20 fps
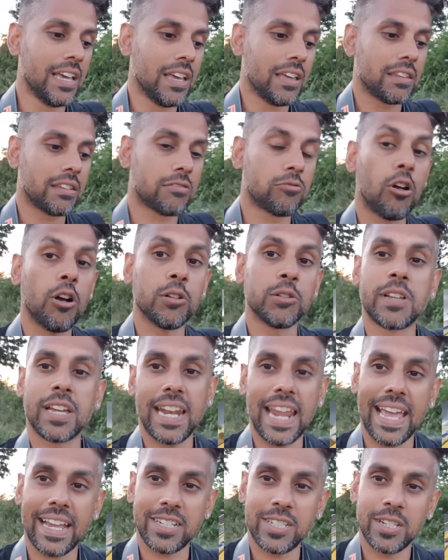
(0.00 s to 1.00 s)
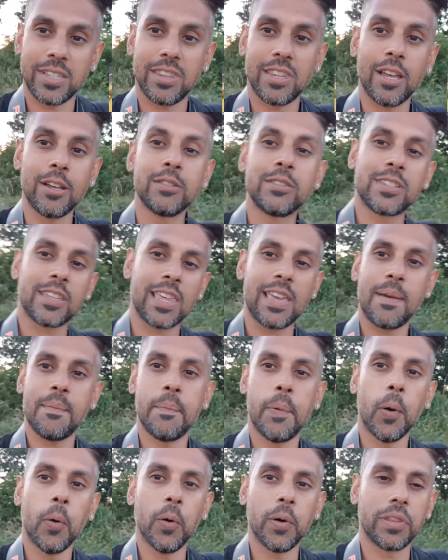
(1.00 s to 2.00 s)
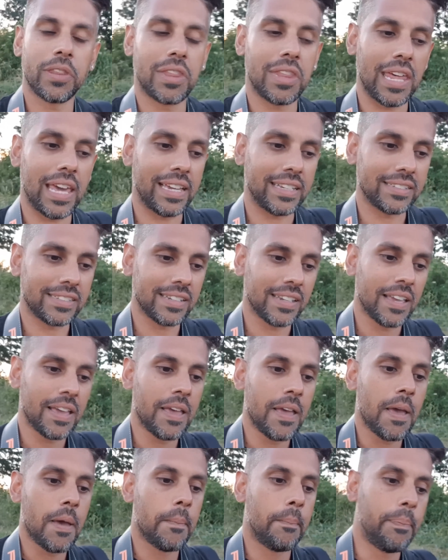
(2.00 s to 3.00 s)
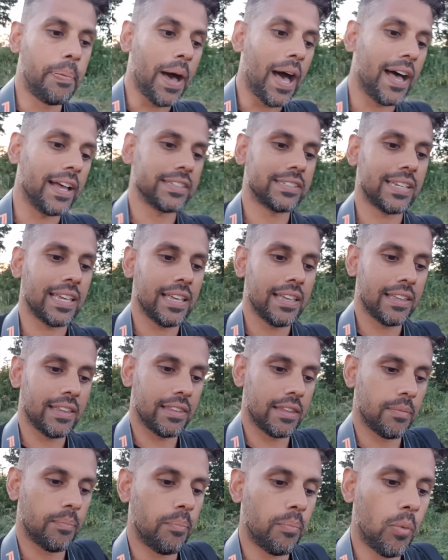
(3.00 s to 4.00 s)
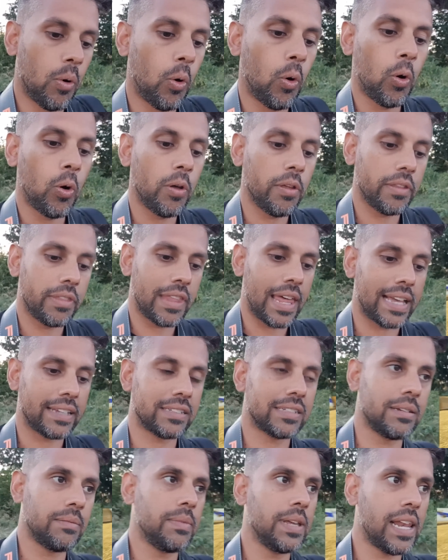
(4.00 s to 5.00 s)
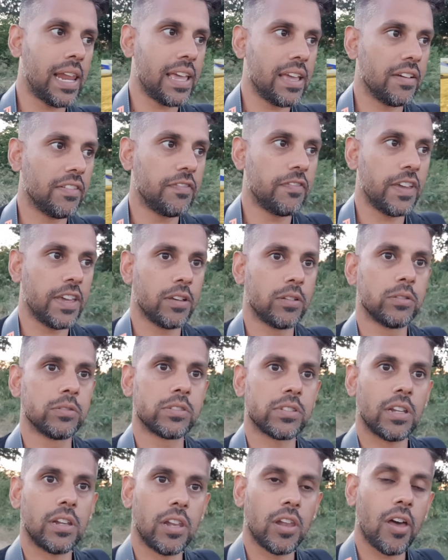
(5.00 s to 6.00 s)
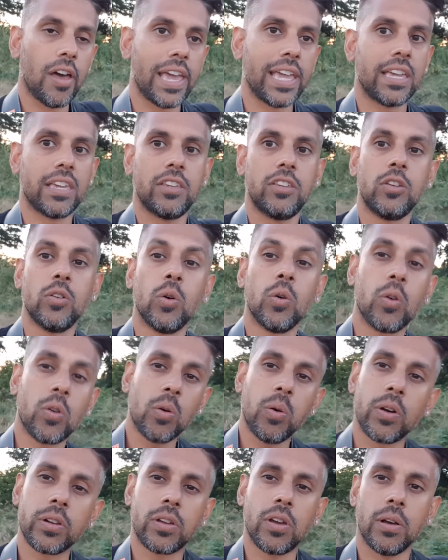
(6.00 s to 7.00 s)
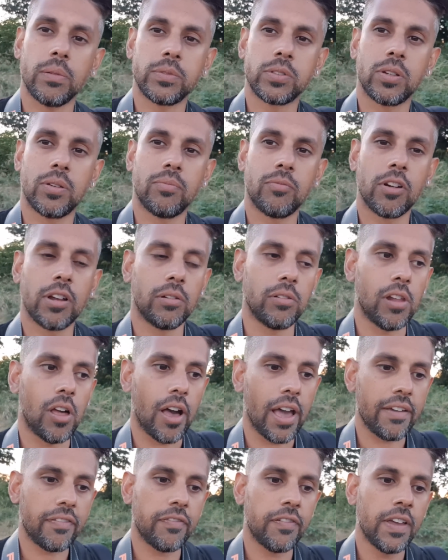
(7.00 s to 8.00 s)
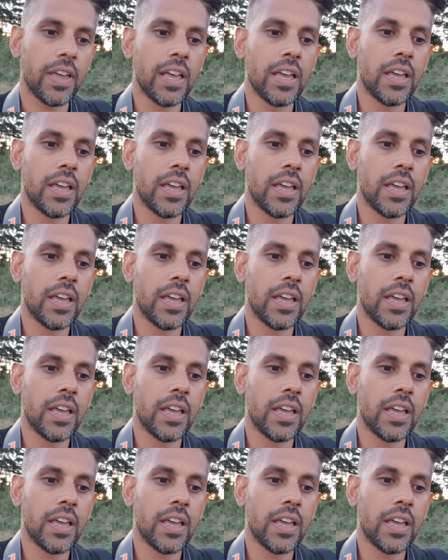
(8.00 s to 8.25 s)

throttle connection. Those are the important things. But the more that simulator feels like your quadcopter in real life,